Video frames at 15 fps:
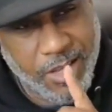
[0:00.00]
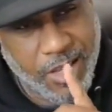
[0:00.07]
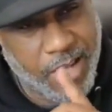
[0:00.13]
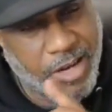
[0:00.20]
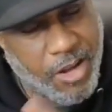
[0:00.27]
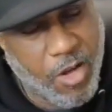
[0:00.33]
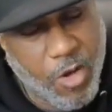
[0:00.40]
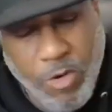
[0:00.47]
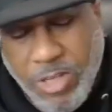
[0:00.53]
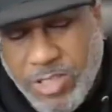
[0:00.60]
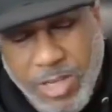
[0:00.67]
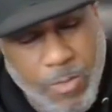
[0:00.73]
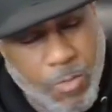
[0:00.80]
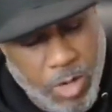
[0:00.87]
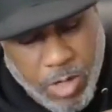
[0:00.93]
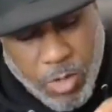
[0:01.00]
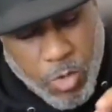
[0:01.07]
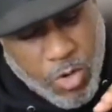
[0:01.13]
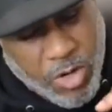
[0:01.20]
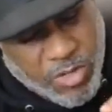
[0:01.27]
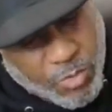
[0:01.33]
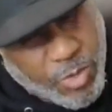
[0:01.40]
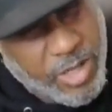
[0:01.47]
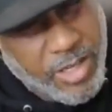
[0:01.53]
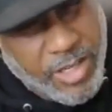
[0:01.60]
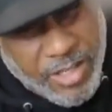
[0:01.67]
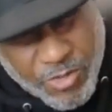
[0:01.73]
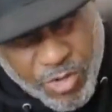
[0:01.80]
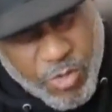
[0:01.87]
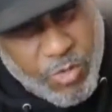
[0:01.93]
and only someone who is
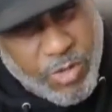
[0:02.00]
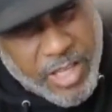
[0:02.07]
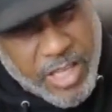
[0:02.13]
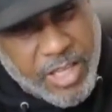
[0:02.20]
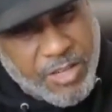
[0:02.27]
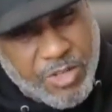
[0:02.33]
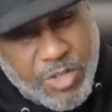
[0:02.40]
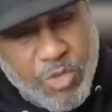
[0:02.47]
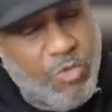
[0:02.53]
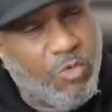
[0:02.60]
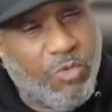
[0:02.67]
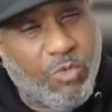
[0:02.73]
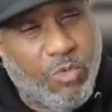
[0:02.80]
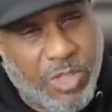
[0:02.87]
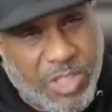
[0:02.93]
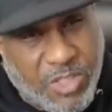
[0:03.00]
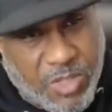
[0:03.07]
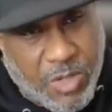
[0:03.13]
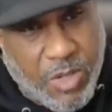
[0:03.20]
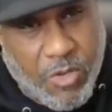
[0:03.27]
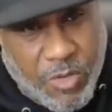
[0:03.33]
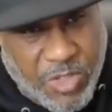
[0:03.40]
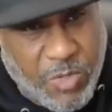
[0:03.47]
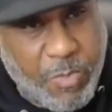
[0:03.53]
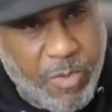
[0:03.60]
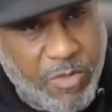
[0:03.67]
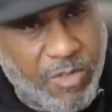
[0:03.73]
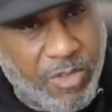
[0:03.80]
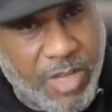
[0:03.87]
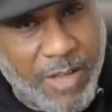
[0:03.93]
really truly in tune with on a
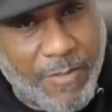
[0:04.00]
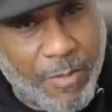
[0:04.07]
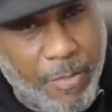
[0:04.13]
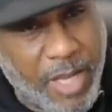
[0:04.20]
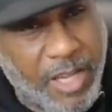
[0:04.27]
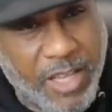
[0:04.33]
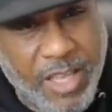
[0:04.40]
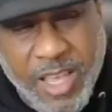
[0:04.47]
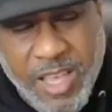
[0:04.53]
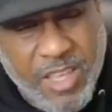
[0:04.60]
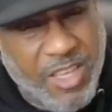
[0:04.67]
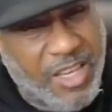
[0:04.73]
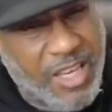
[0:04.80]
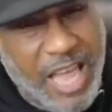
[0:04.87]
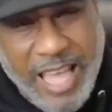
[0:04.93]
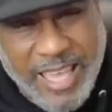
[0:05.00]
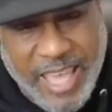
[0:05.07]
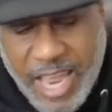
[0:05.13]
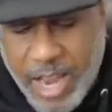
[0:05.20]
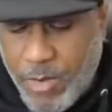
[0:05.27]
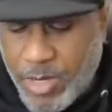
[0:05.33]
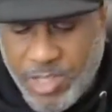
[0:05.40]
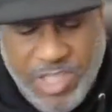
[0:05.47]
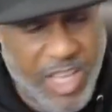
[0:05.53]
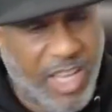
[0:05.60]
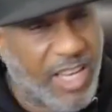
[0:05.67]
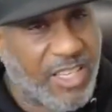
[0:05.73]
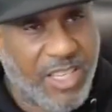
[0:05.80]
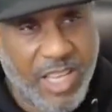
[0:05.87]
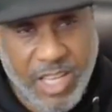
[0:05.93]
spiritual level meaning you're not carrying
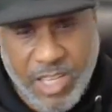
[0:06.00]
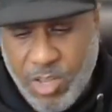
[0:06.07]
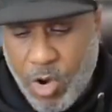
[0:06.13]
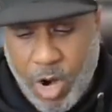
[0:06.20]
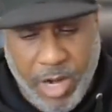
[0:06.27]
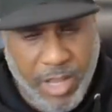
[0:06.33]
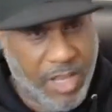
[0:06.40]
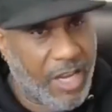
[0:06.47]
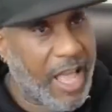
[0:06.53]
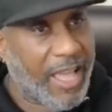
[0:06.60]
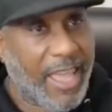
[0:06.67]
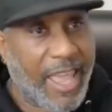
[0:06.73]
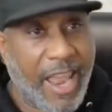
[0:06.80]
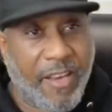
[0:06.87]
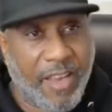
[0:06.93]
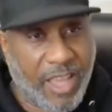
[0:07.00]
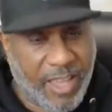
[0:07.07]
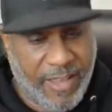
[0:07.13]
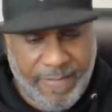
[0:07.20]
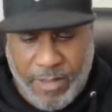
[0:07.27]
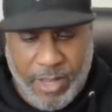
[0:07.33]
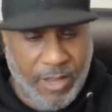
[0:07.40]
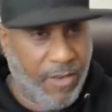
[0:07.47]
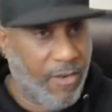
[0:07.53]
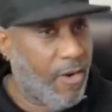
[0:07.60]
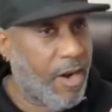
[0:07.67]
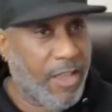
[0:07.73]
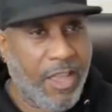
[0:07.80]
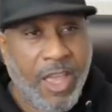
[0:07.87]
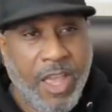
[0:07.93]
jealousy in your heart you're not carrying envy in your
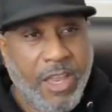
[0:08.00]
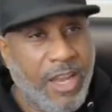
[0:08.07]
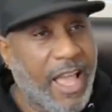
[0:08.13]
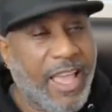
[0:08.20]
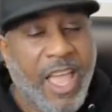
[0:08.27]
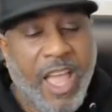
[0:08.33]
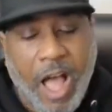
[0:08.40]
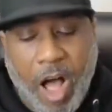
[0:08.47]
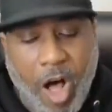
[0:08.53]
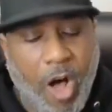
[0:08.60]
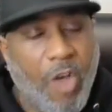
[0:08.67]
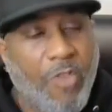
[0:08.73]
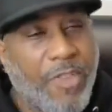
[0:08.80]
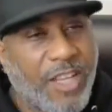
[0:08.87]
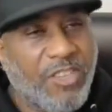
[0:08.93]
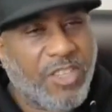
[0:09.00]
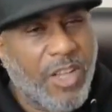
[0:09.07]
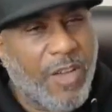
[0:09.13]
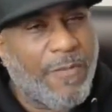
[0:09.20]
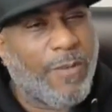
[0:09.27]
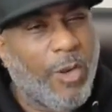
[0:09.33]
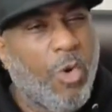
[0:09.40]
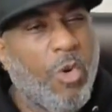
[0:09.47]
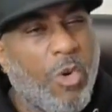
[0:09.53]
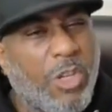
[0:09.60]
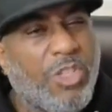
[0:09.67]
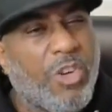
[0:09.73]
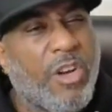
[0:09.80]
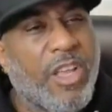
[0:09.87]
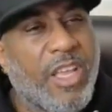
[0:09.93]
heart now all that stuff
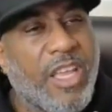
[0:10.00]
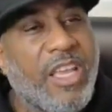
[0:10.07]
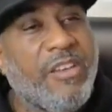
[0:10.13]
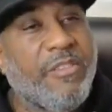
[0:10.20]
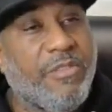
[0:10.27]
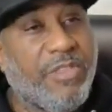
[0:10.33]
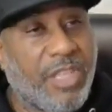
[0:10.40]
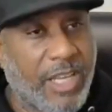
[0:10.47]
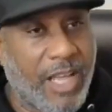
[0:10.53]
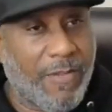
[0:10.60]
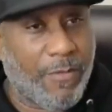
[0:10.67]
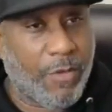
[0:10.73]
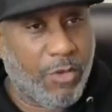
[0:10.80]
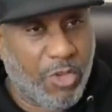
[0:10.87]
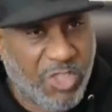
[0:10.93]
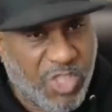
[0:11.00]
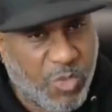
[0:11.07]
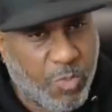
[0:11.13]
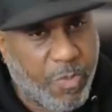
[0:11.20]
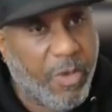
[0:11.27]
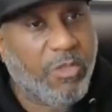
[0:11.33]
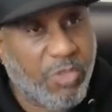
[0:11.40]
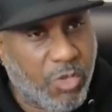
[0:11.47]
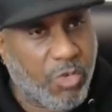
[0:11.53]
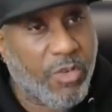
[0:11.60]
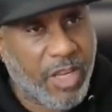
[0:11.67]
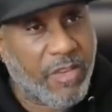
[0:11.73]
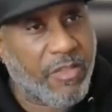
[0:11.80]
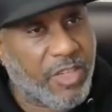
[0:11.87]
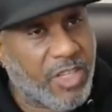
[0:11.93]
lowers your energy level your spiritual
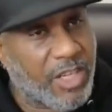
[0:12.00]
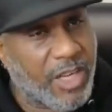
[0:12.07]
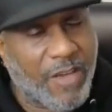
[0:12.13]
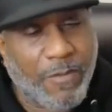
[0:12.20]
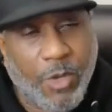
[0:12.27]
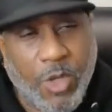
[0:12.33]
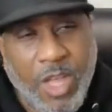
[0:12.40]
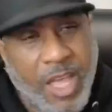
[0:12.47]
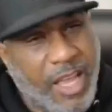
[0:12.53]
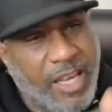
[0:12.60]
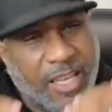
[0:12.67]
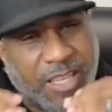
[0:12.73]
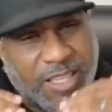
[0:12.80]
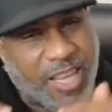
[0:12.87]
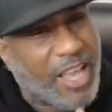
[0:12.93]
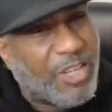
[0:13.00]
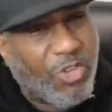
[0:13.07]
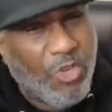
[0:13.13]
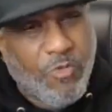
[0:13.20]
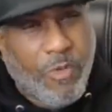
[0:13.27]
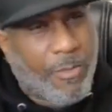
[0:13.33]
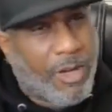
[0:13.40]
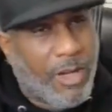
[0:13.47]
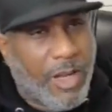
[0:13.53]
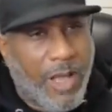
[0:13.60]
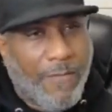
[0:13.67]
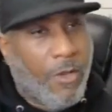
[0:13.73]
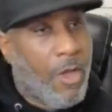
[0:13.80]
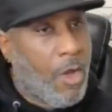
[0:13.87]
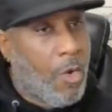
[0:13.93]
energy level and it takes you from a
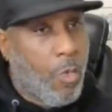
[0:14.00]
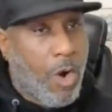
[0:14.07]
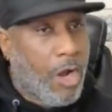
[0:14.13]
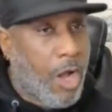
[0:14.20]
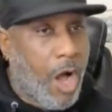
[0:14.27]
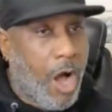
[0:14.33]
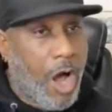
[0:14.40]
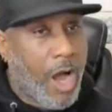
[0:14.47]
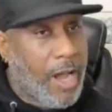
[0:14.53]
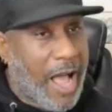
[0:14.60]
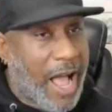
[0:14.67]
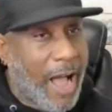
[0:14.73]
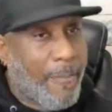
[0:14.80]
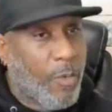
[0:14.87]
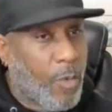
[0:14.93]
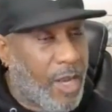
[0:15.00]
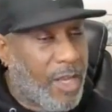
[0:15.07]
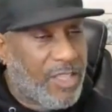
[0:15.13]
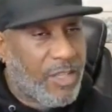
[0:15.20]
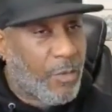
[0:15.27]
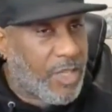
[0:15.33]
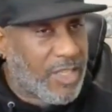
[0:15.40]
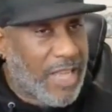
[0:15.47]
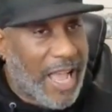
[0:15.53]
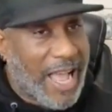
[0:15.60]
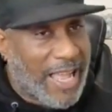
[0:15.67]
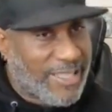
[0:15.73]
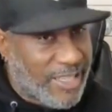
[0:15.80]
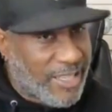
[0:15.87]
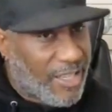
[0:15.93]
level where god operates and
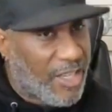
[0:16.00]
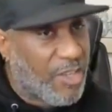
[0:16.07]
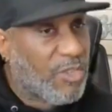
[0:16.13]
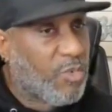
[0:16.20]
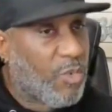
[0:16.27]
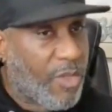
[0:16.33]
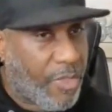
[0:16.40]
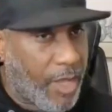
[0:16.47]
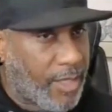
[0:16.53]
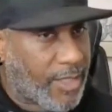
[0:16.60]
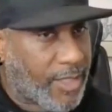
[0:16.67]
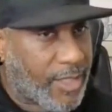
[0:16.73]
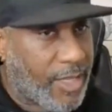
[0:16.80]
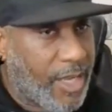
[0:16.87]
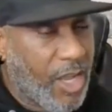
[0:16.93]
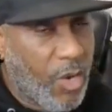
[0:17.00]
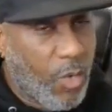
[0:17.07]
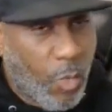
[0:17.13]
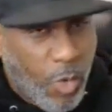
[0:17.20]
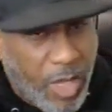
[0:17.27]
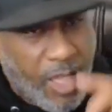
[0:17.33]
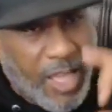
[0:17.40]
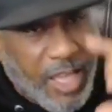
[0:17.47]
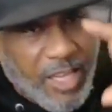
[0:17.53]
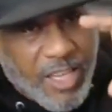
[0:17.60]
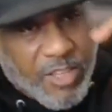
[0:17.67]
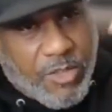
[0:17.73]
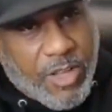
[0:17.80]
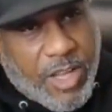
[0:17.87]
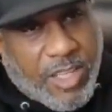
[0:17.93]
resides and deals with us we he
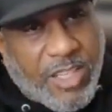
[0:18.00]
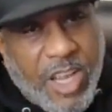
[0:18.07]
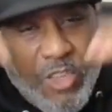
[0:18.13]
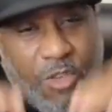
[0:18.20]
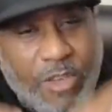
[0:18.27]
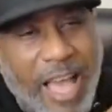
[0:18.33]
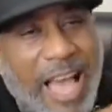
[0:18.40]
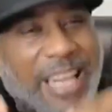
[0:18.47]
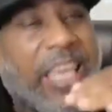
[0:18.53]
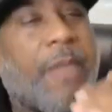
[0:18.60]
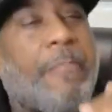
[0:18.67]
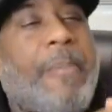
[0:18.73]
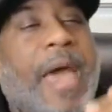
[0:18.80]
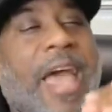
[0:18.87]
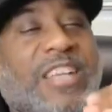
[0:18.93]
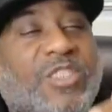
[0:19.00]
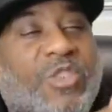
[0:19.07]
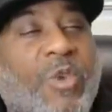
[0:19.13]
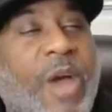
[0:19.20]
deals with us you got to get past